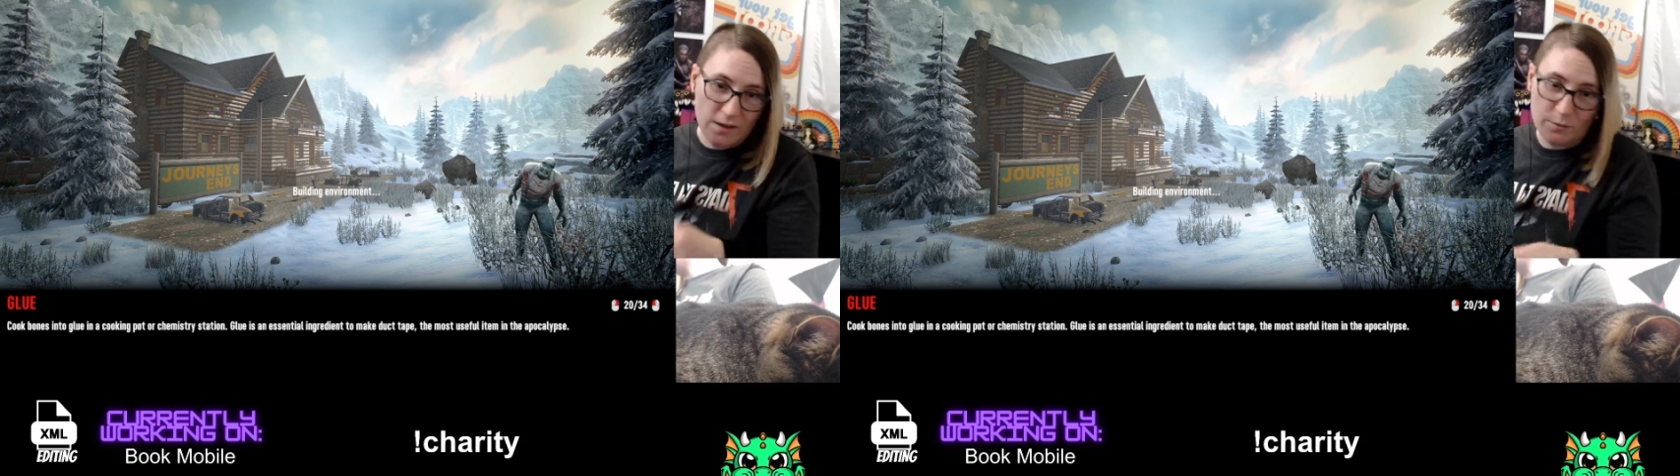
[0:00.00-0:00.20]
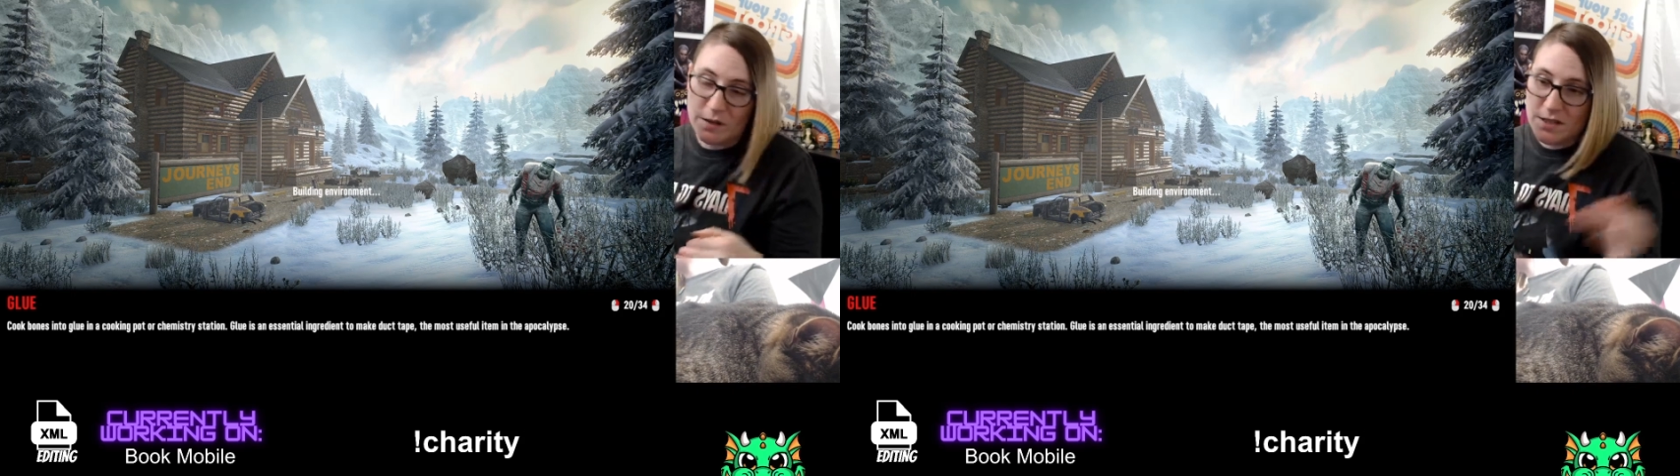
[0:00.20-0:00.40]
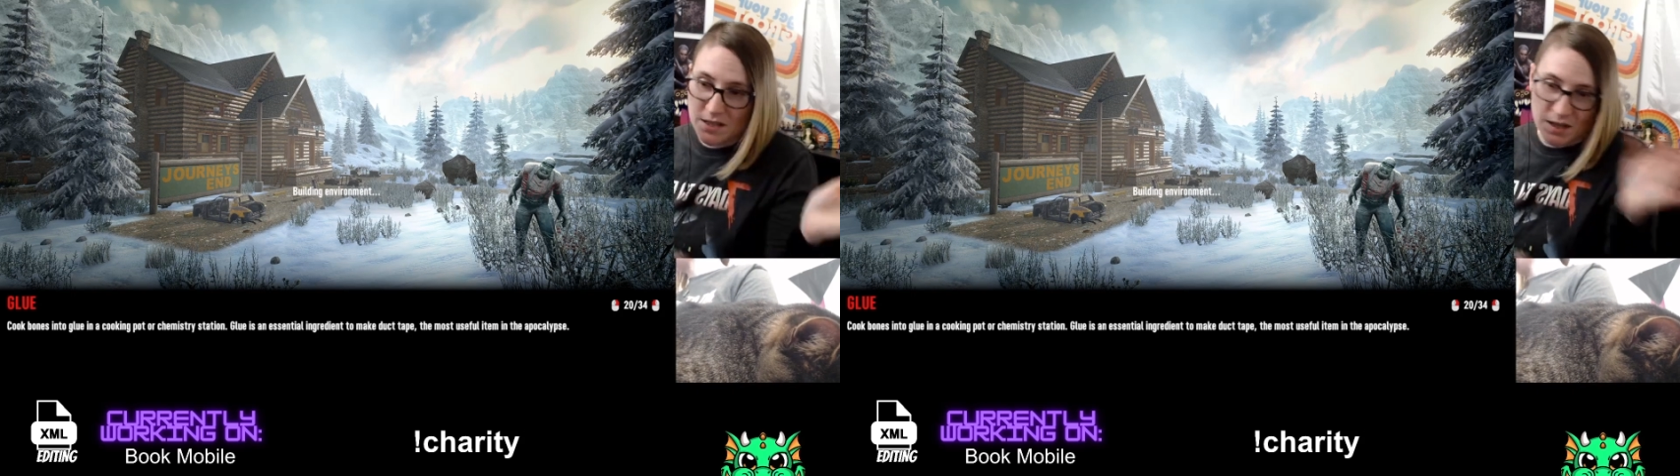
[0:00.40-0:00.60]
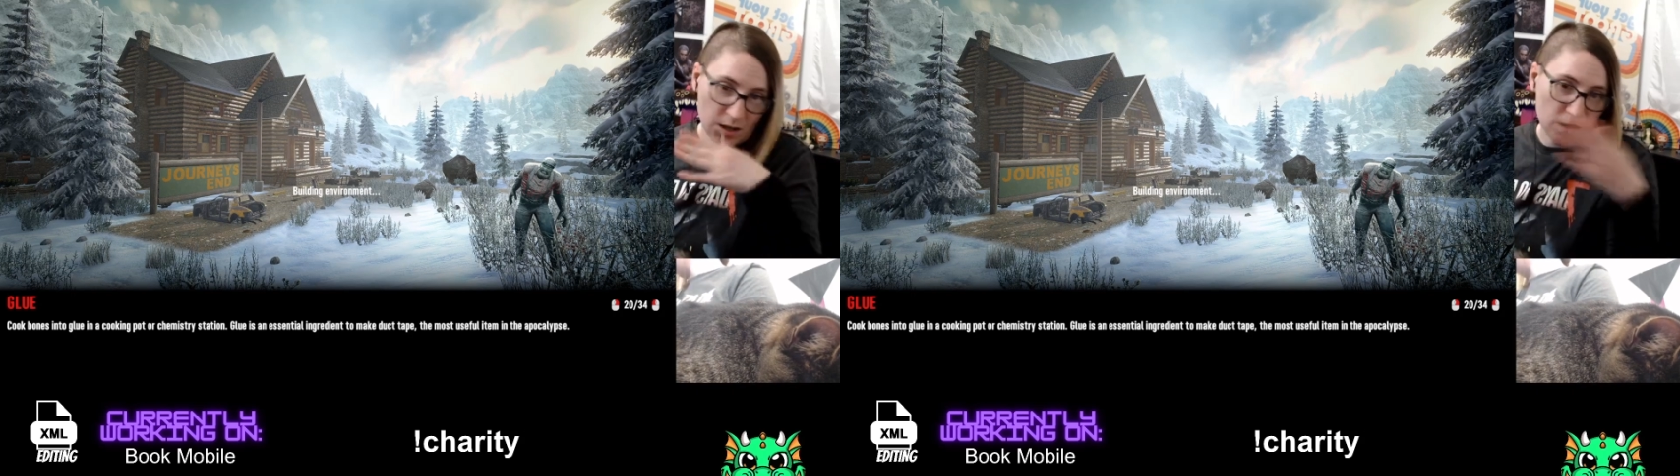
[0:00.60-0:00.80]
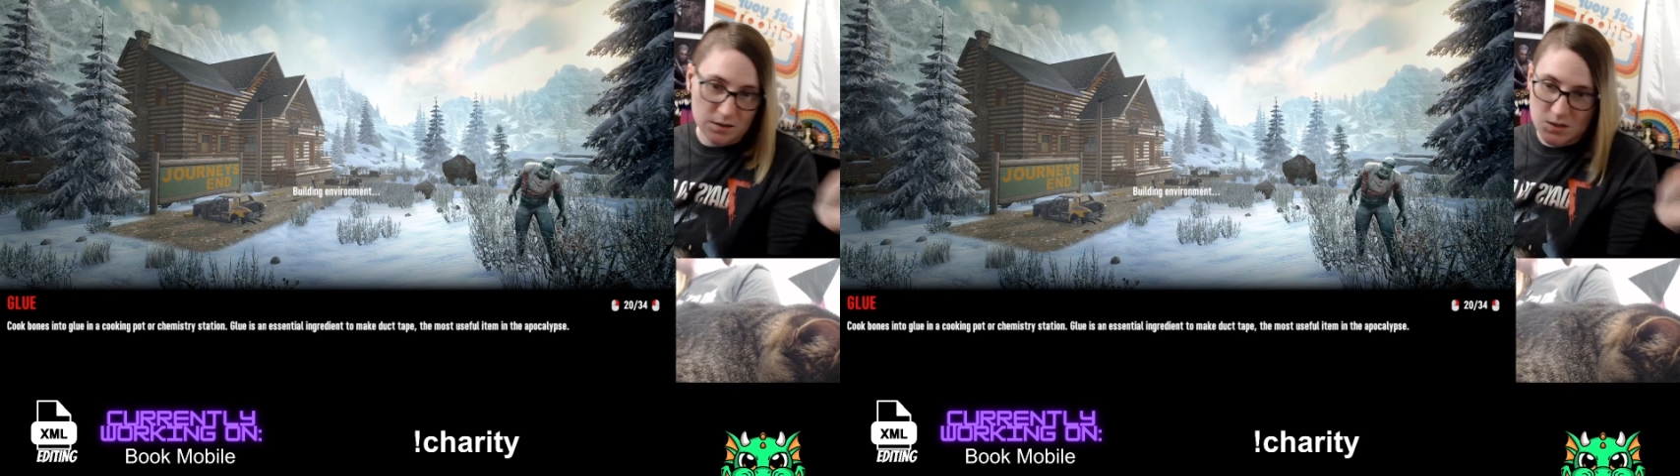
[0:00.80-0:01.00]
but it's
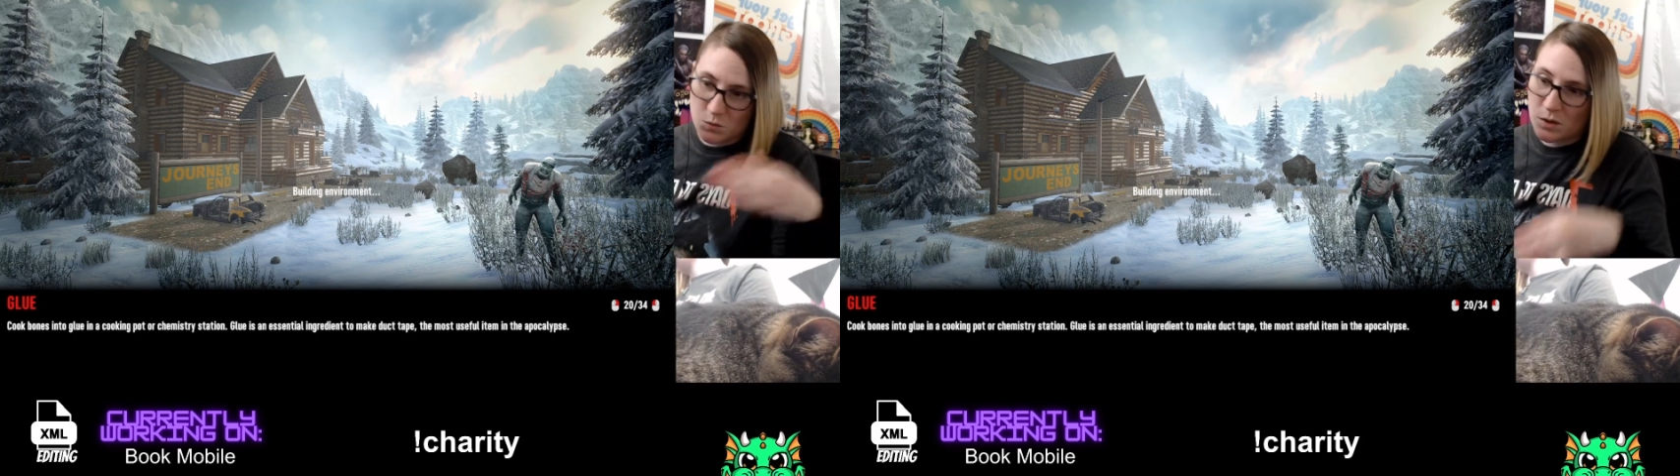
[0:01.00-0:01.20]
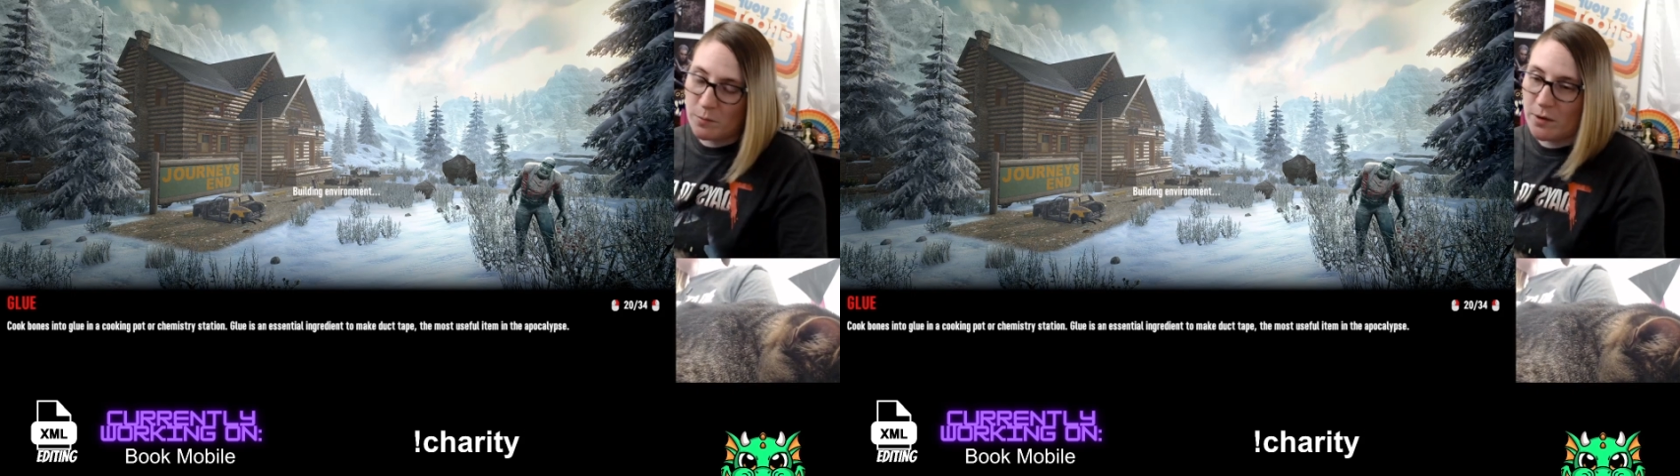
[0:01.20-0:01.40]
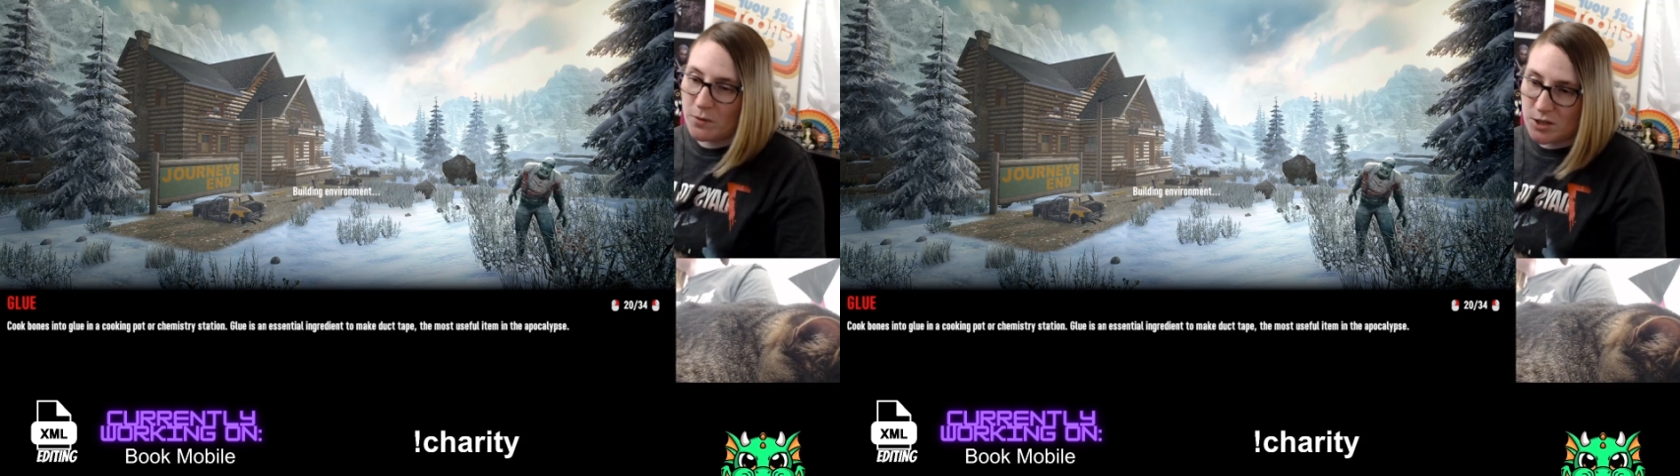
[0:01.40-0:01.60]
gonna swing about when she